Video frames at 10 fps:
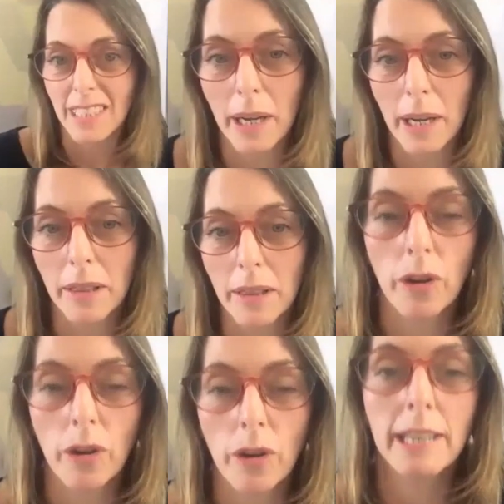say the way
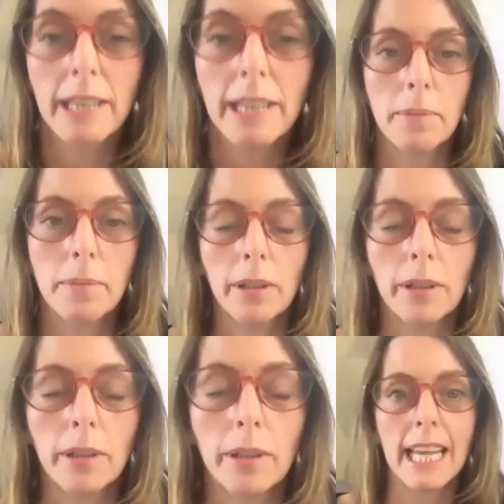that we train
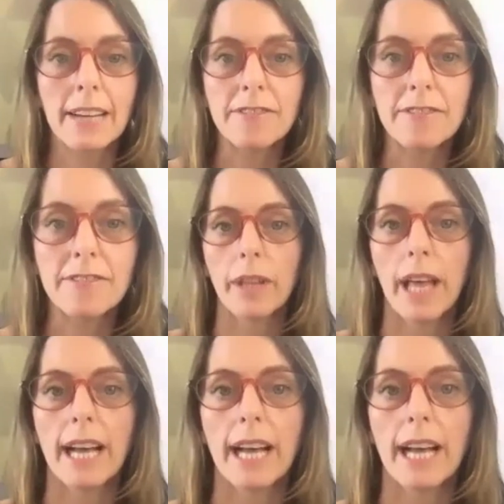people, it saves them
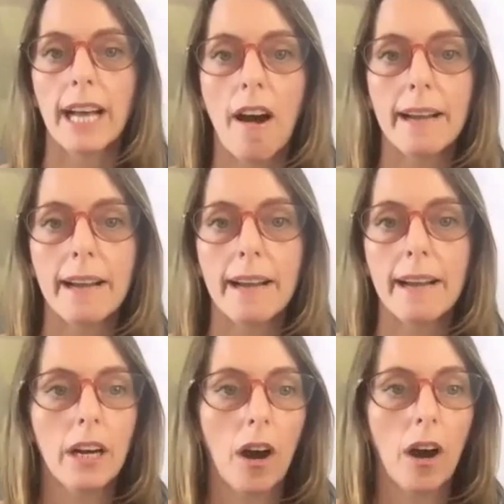all that
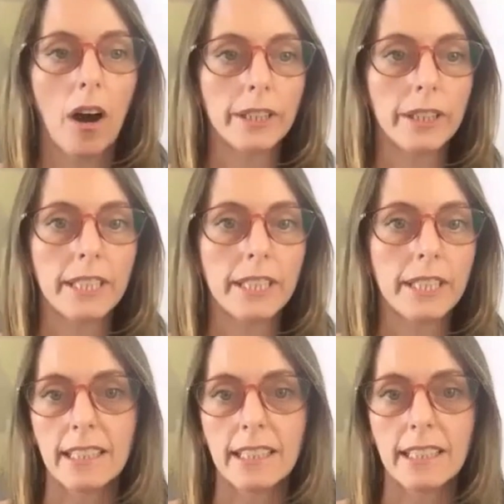time
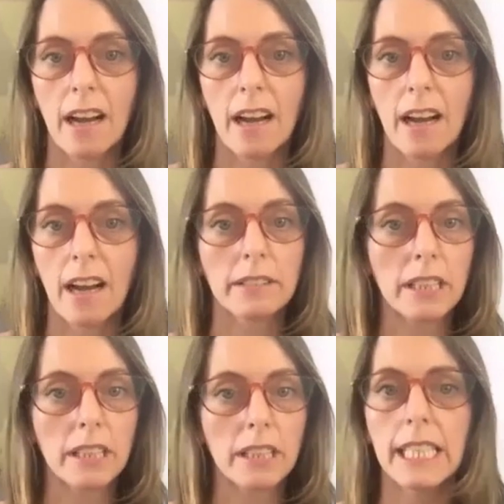on setting up
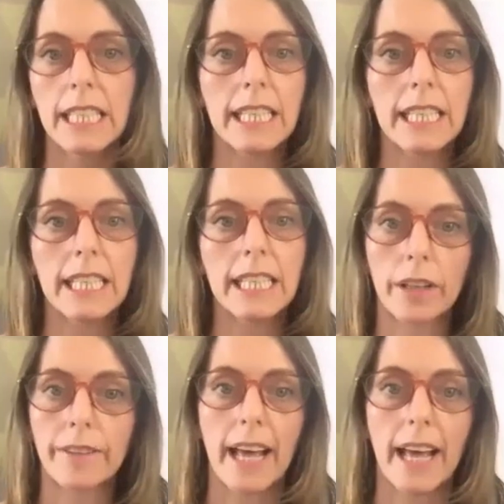and cleaning and
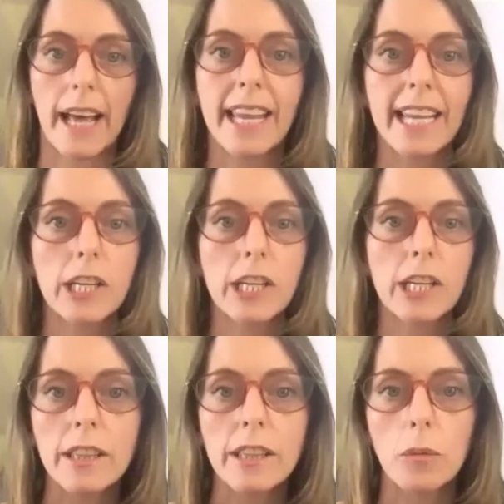all of that if they
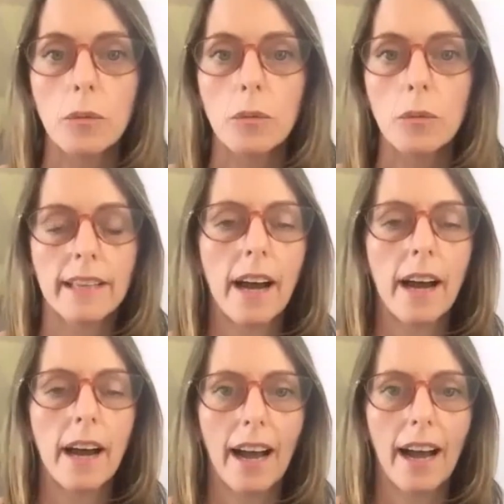use it the way
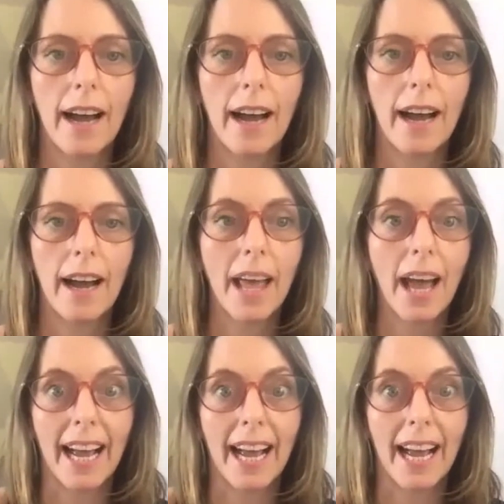that
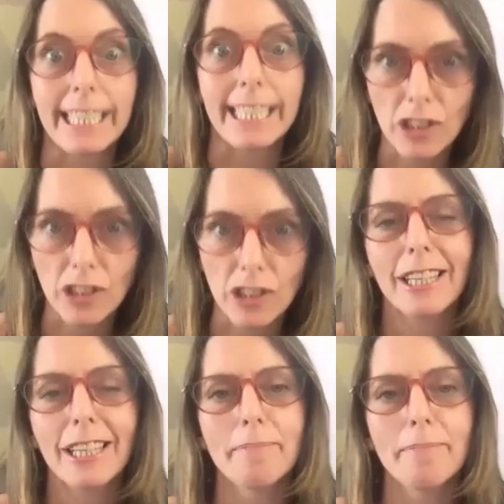I
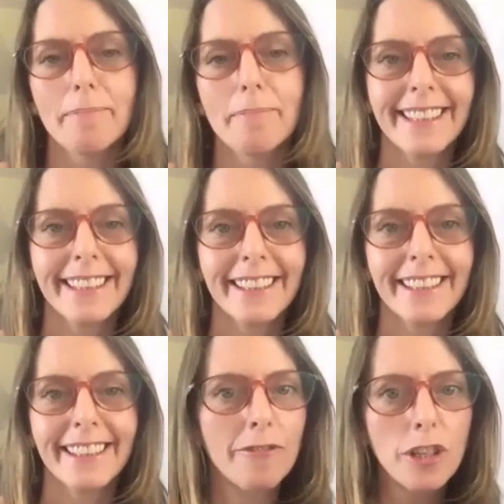teach,
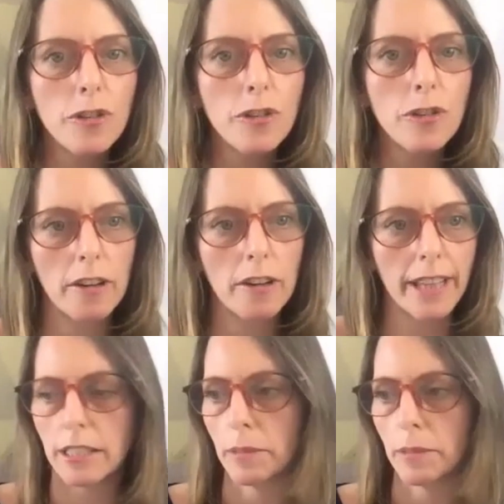basically. Have you
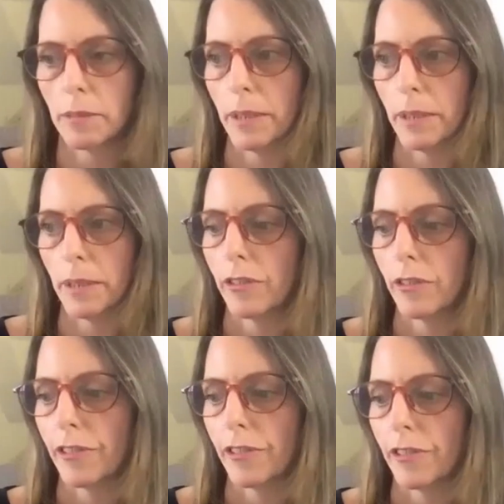found that to be
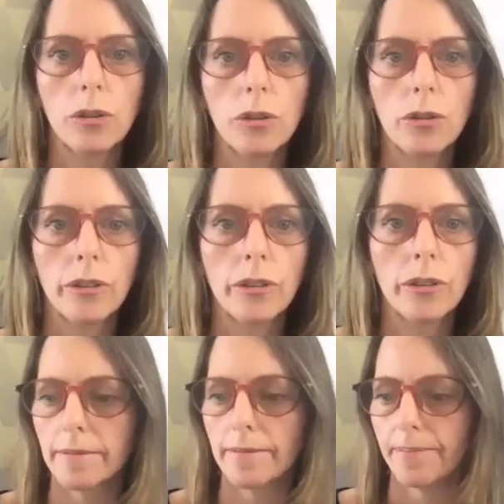true for you,
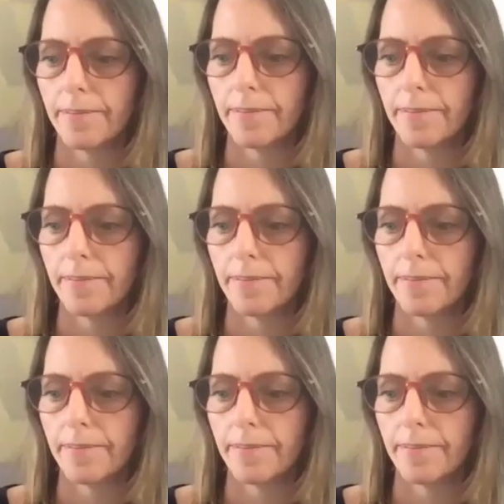Chris?